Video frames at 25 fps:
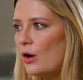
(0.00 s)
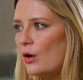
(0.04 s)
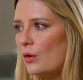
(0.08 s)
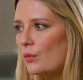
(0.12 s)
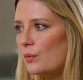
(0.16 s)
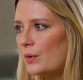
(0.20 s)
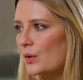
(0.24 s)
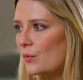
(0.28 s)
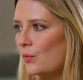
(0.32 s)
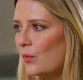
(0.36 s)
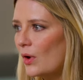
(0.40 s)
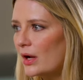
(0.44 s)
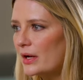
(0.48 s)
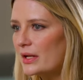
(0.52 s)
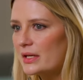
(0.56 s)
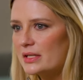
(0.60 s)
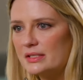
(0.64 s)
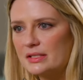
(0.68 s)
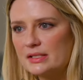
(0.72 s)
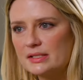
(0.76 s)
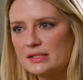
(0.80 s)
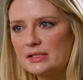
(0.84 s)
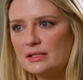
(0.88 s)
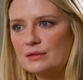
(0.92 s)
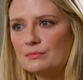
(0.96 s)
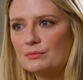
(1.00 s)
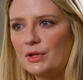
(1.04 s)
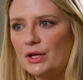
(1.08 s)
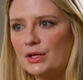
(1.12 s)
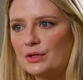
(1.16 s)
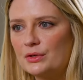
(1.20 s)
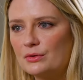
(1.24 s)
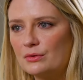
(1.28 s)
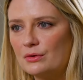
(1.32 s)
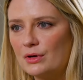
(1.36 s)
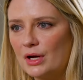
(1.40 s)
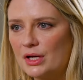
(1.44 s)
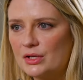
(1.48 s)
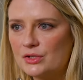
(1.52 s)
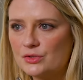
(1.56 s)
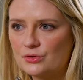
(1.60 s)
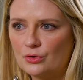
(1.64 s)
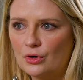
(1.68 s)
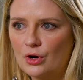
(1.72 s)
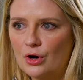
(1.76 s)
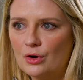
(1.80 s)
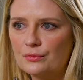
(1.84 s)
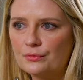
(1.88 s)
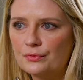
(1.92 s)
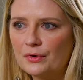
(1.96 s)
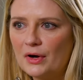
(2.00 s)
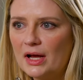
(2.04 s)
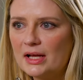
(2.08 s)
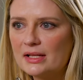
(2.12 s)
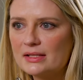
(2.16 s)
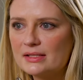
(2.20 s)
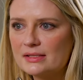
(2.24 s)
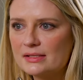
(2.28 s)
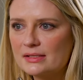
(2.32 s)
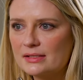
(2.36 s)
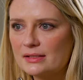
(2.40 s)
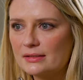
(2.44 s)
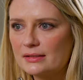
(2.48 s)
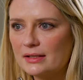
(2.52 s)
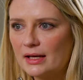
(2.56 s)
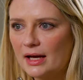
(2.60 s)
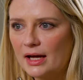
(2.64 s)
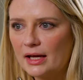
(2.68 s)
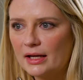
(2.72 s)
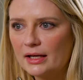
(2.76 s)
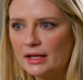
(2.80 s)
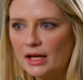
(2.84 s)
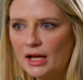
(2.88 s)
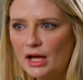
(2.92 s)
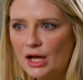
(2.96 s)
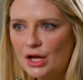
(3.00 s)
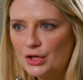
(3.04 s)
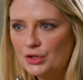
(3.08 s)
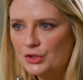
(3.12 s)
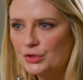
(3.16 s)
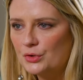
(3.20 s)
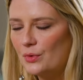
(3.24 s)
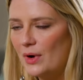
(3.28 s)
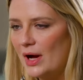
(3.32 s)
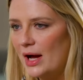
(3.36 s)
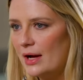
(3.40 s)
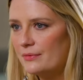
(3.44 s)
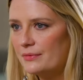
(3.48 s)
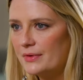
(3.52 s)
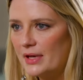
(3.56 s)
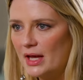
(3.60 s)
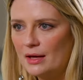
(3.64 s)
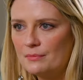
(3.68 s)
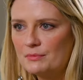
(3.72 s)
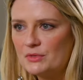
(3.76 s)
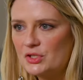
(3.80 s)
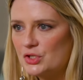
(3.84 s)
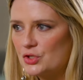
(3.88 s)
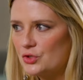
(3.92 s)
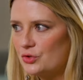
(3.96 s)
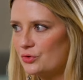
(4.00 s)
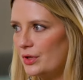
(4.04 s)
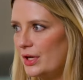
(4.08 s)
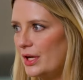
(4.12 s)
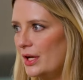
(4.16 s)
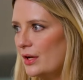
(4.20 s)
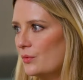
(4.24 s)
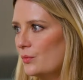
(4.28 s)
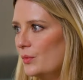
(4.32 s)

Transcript: oh, we want it to seem like you guys are all friends and that you have chemistry,